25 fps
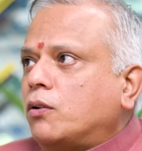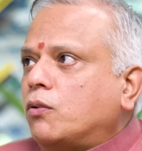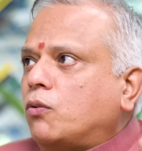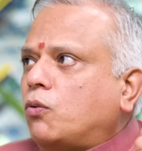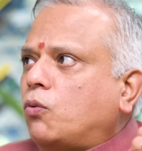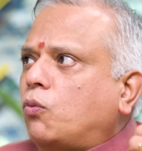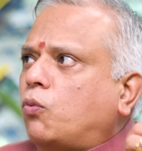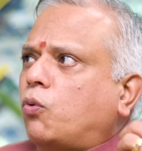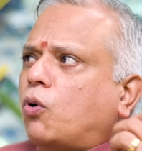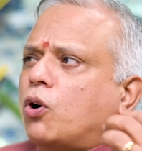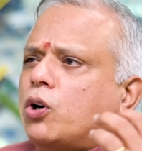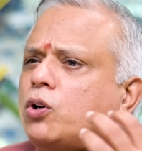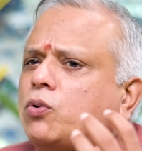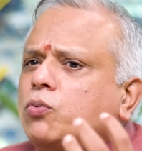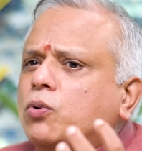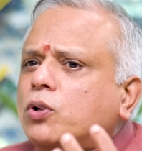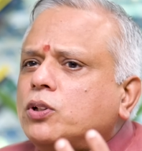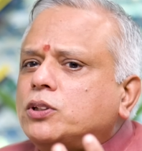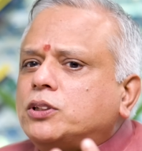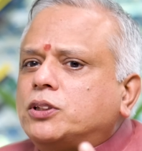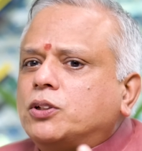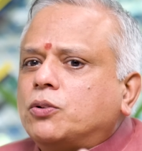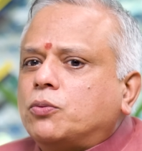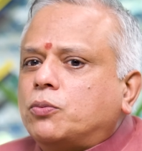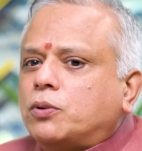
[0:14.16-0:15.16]

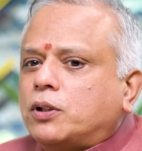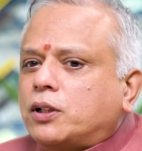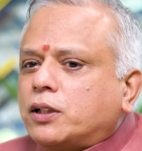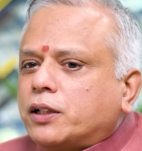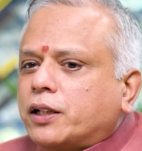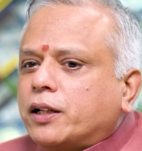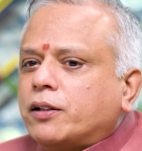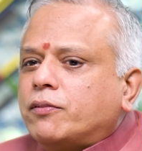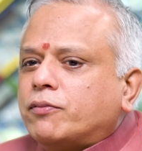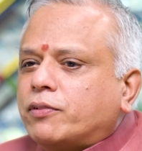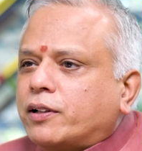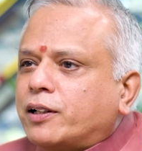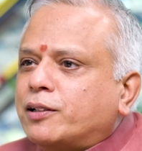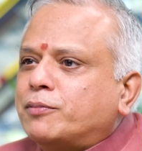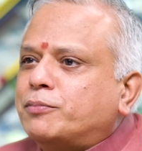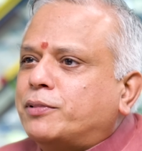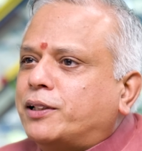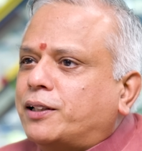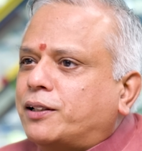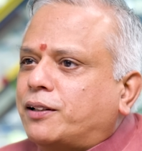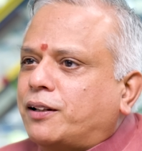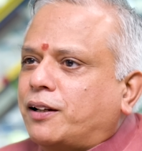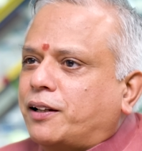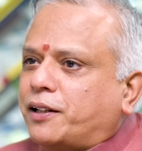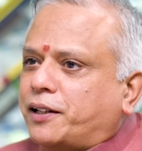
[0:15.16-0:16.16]
What was the work
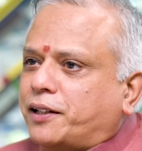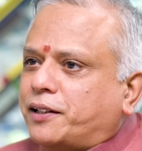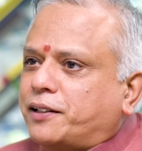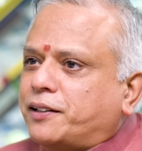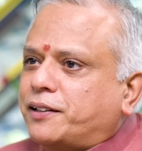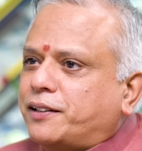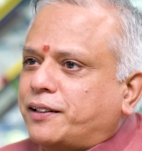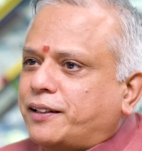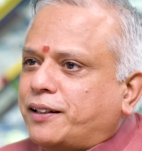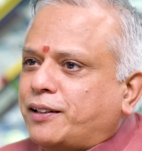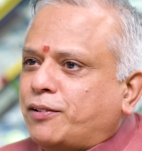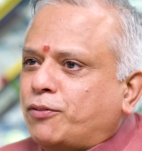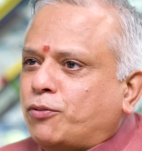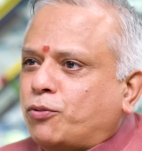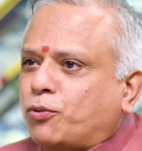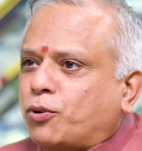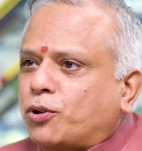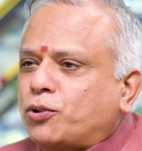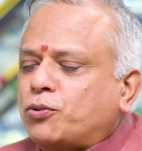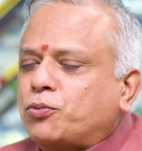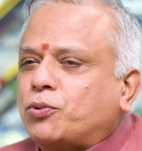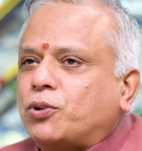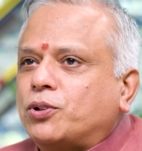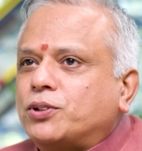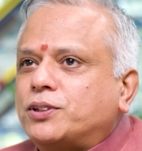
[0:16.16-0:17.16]
environment like, and
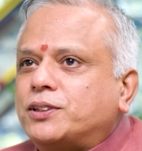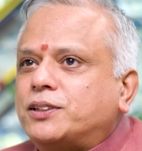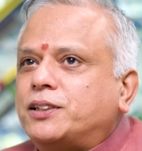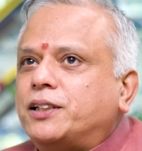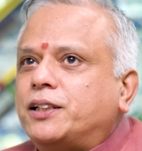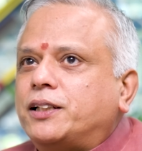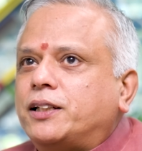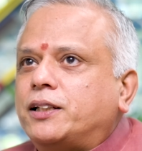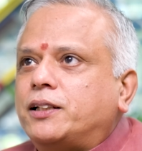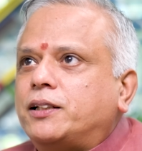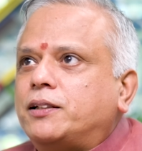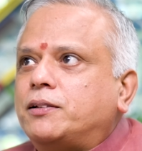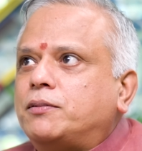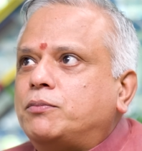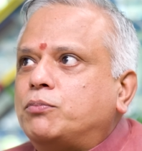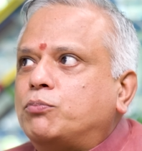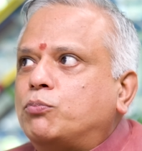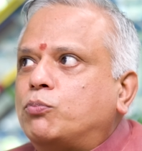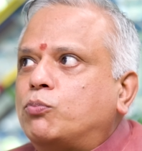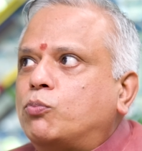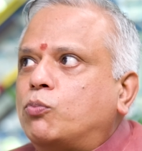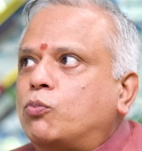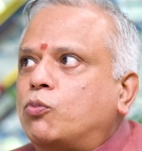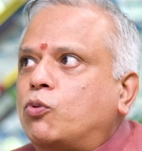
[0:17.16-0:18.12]
what was the